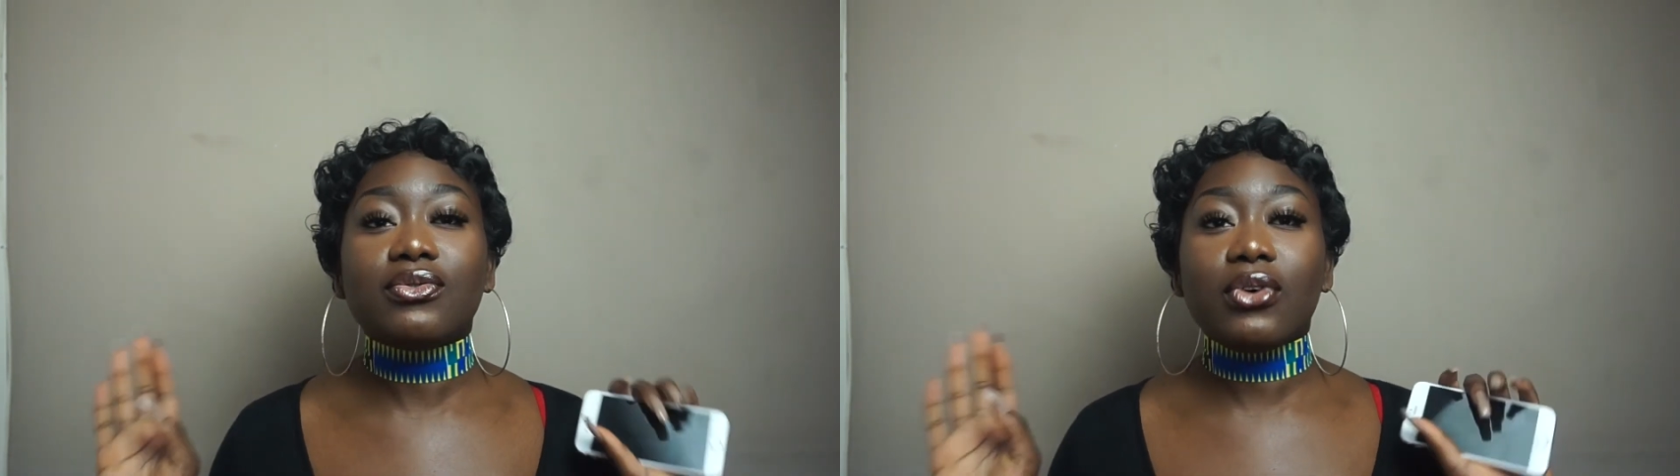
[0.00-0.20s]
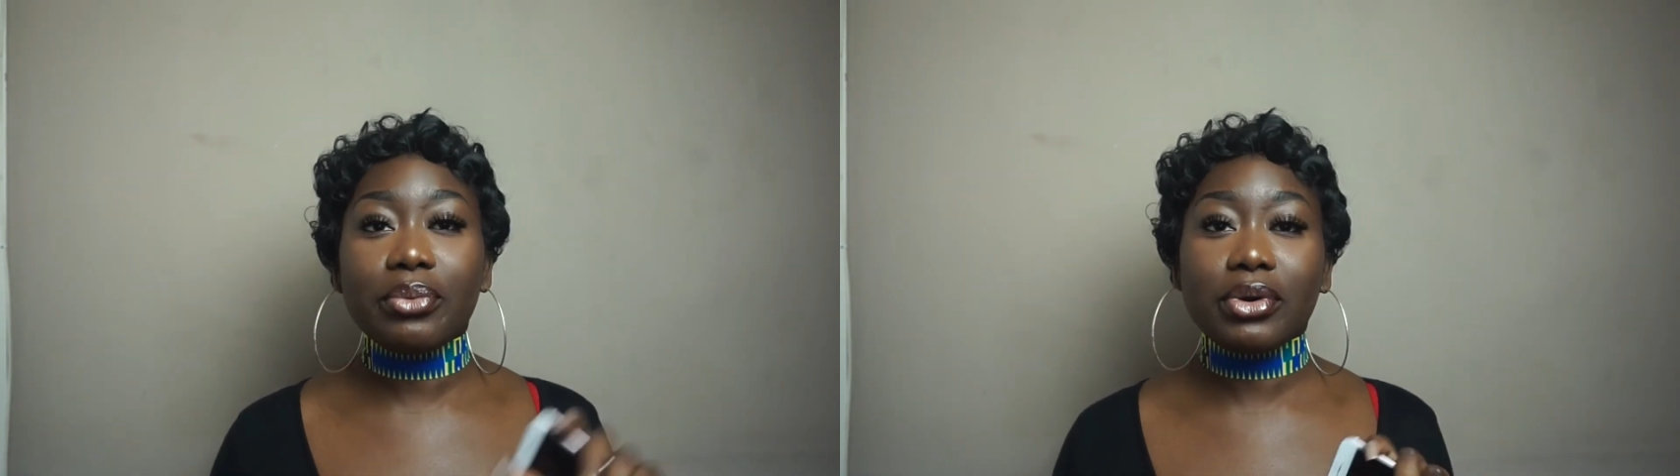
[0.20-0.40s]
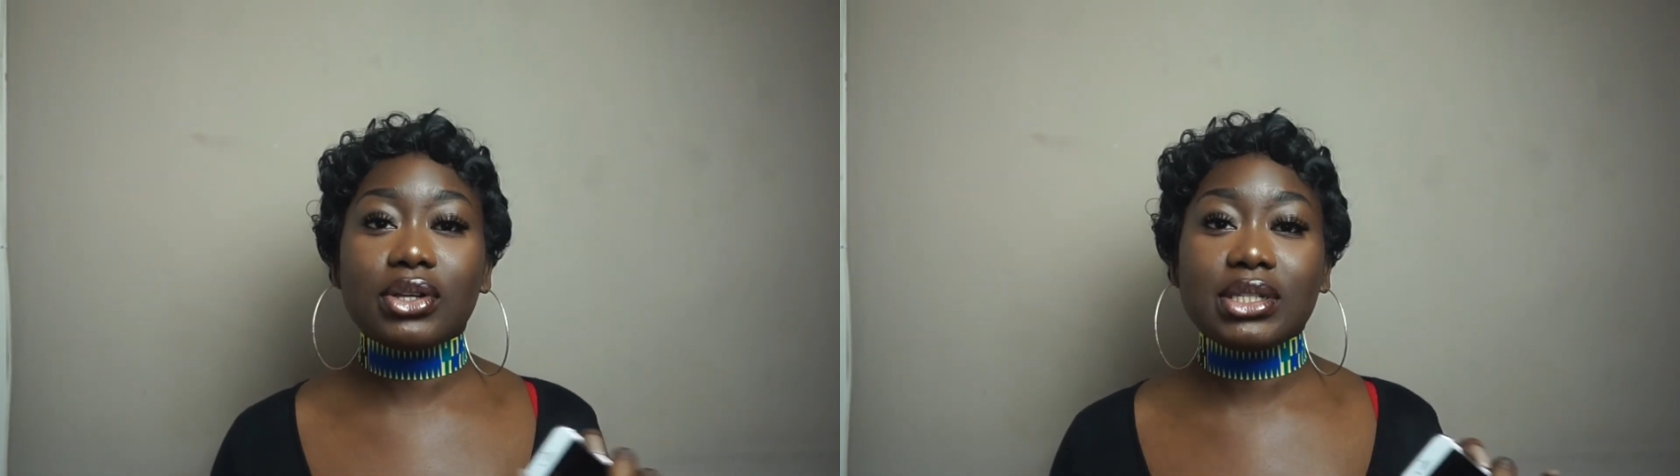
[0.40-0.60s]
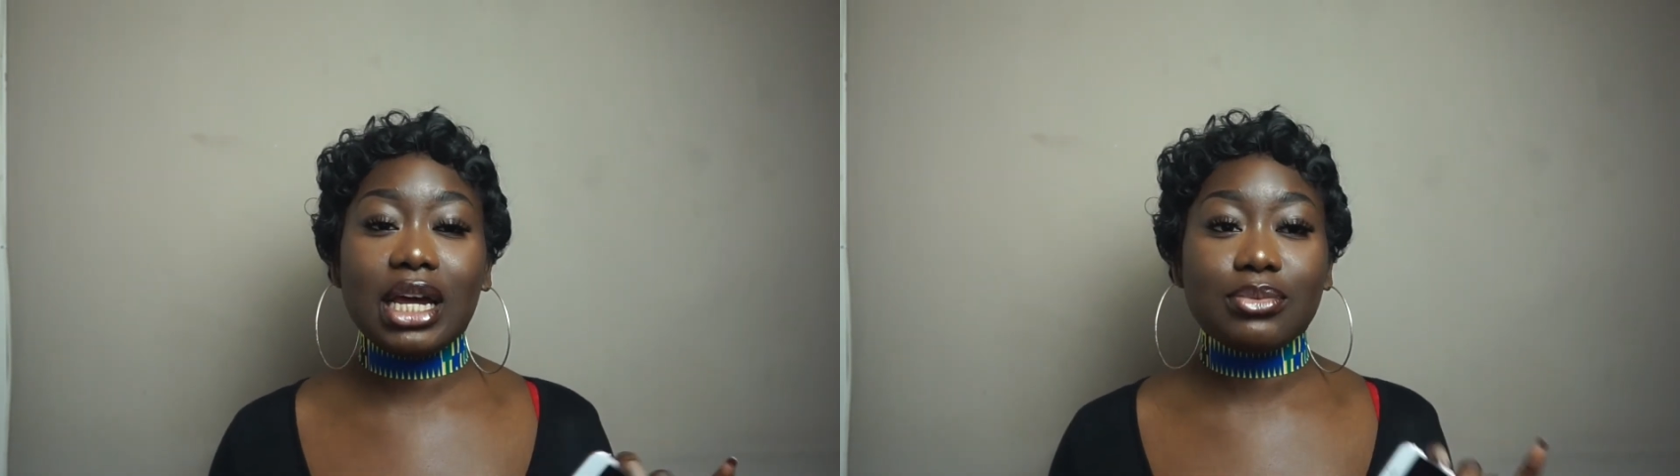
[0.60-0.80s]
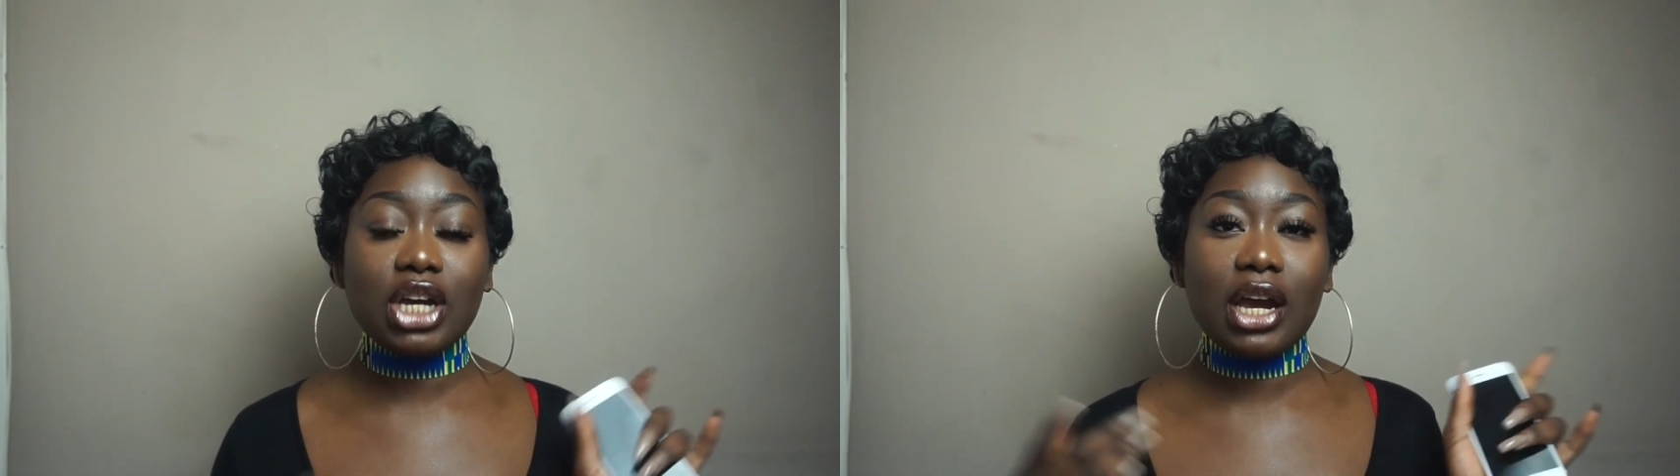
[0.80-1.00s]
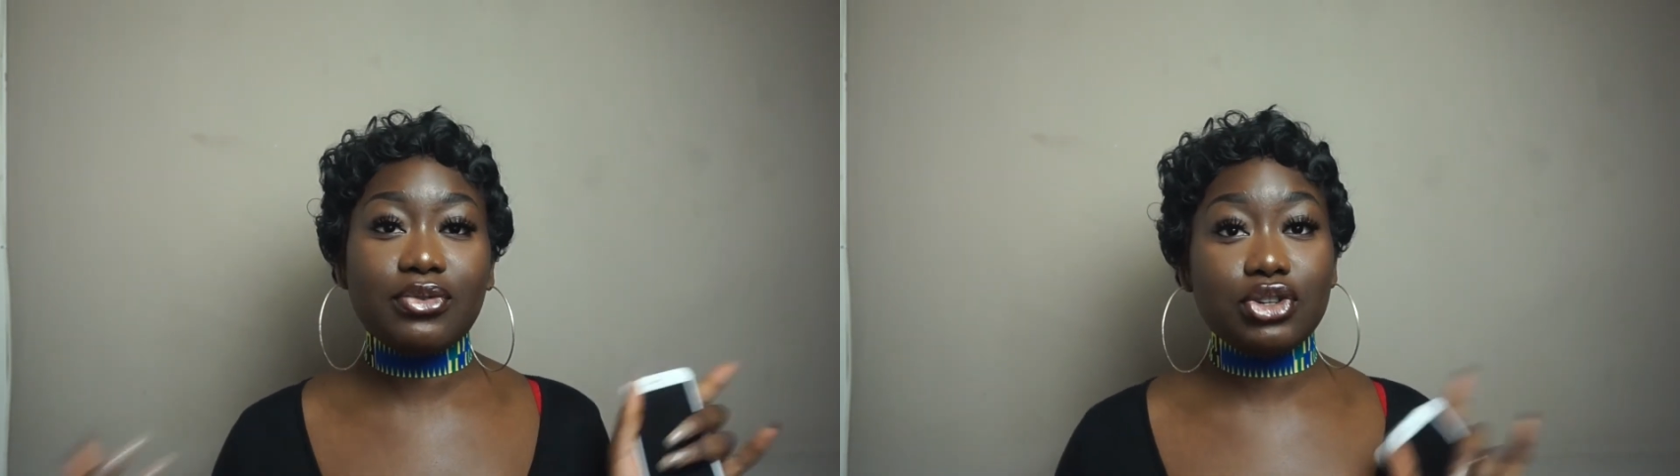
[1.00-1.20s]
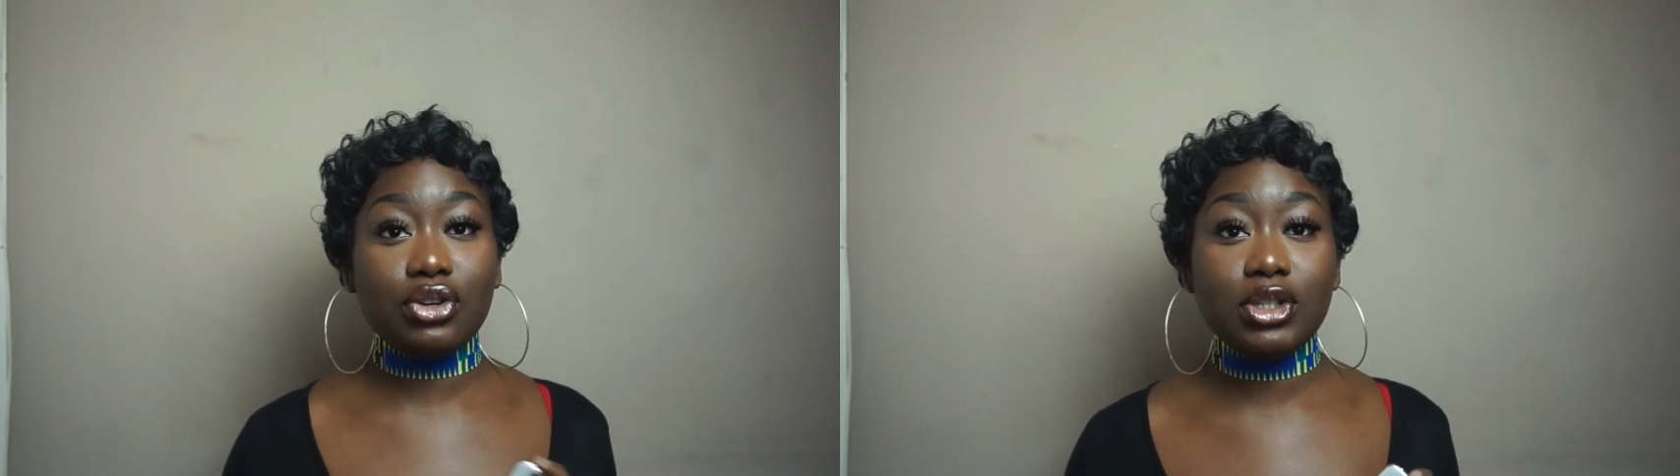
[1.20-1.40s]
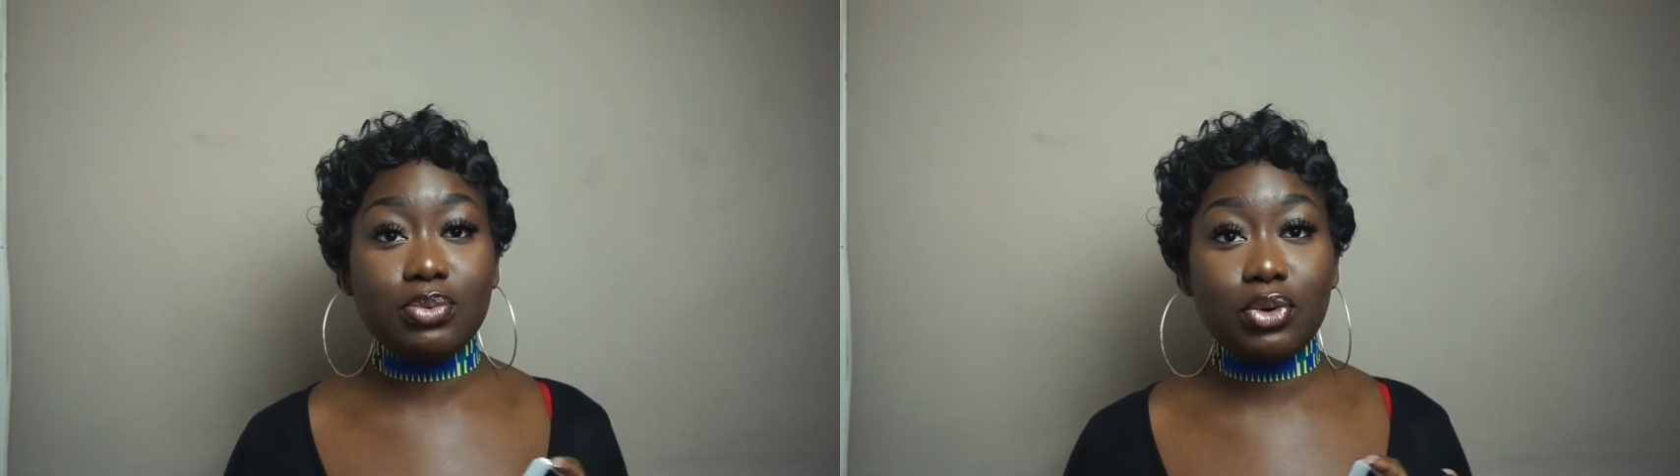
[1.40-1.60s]
follow me on Snapchat for
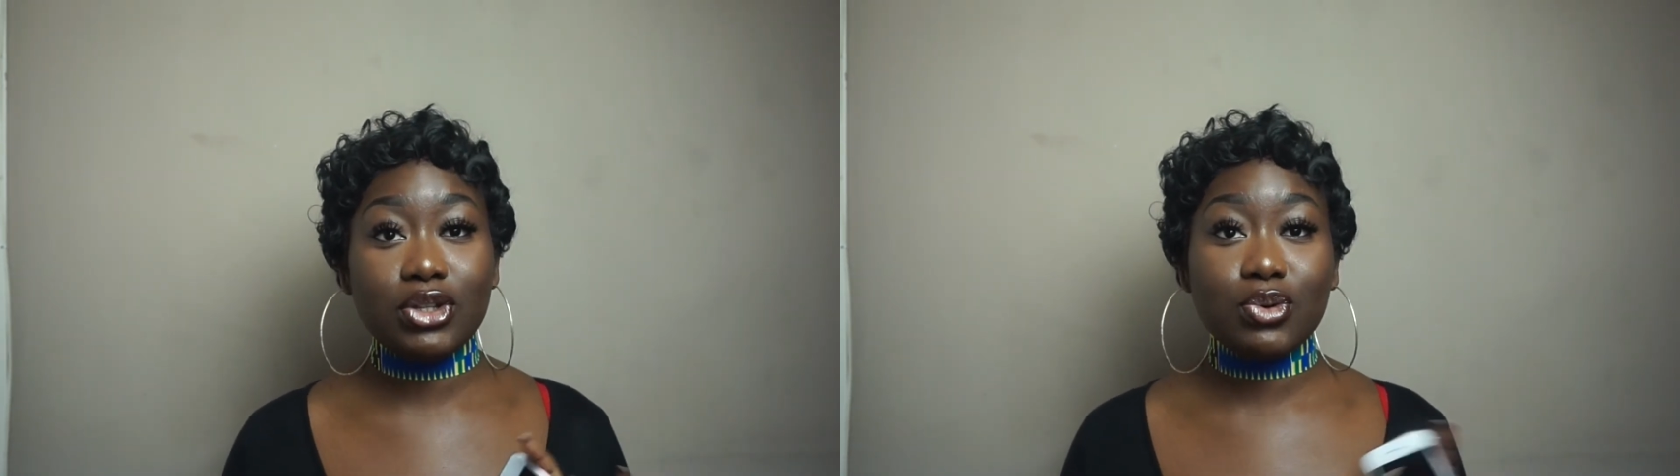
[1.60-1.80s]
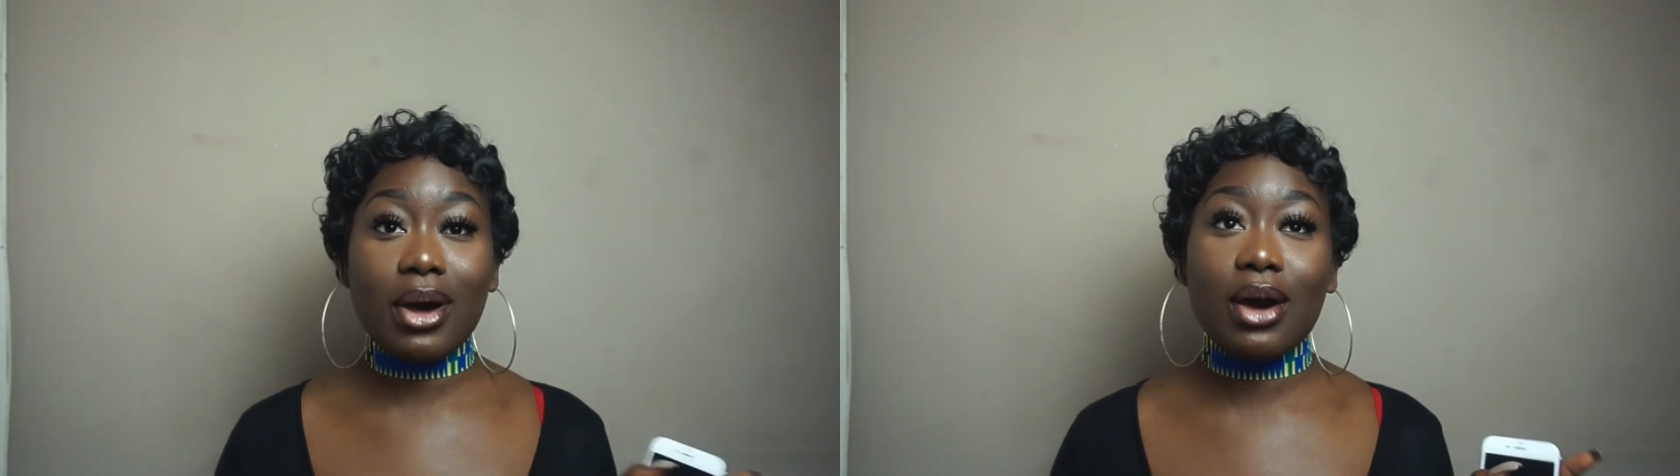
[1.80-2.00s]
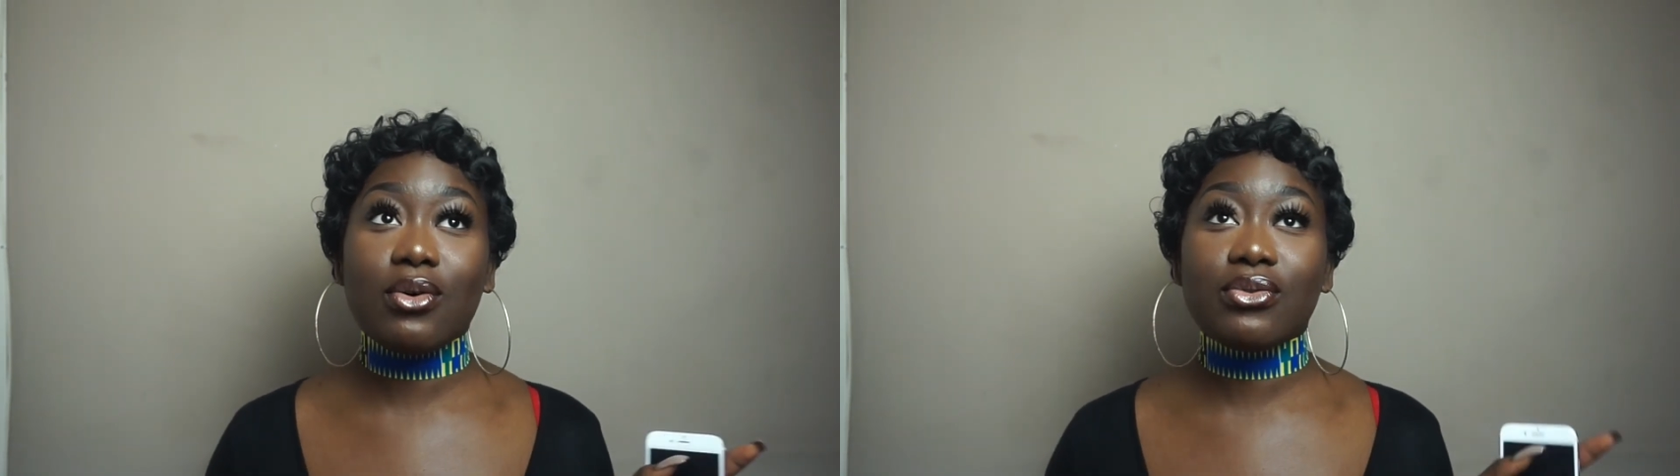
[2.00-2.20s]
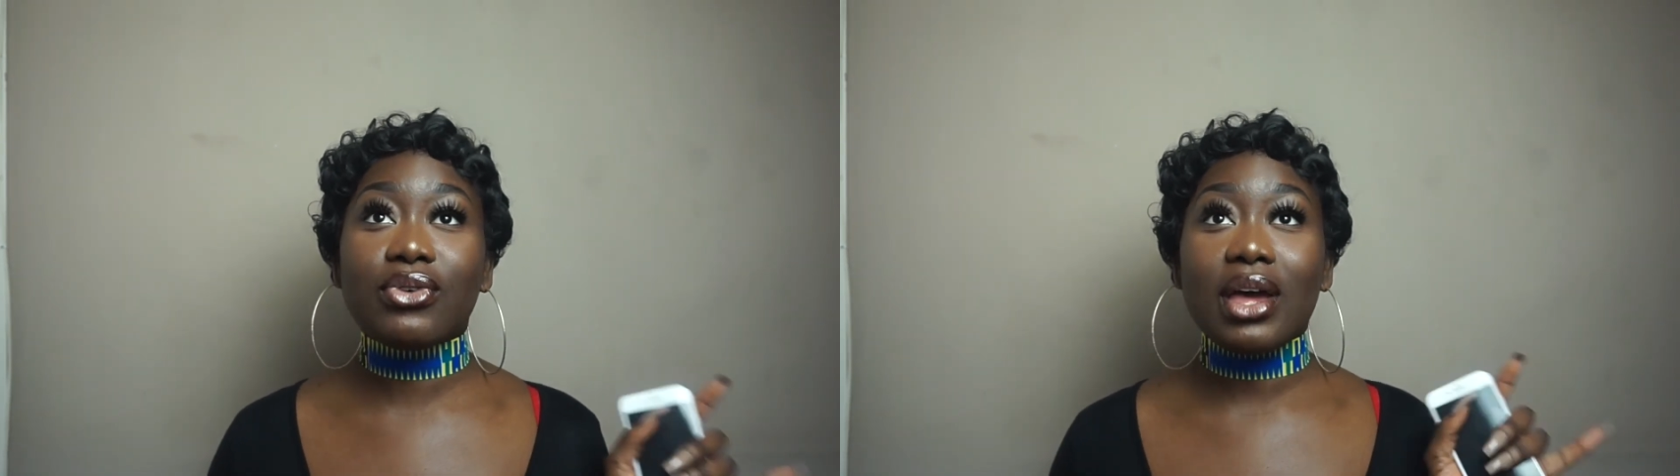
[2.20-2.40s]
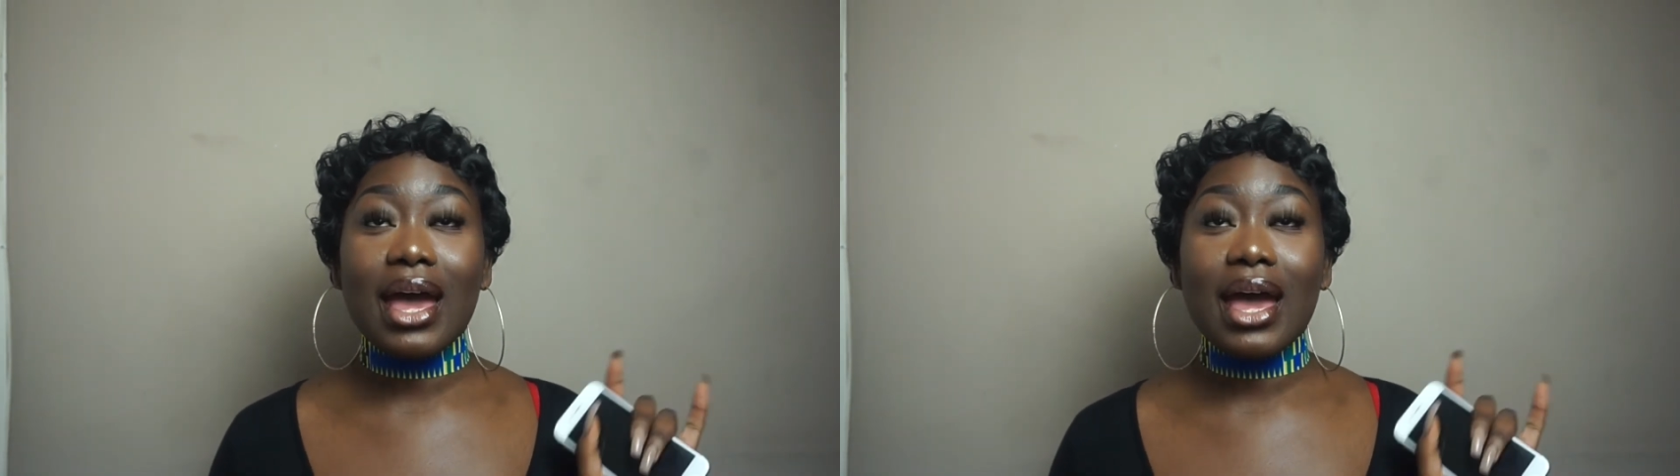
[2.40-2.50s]
josieboy12,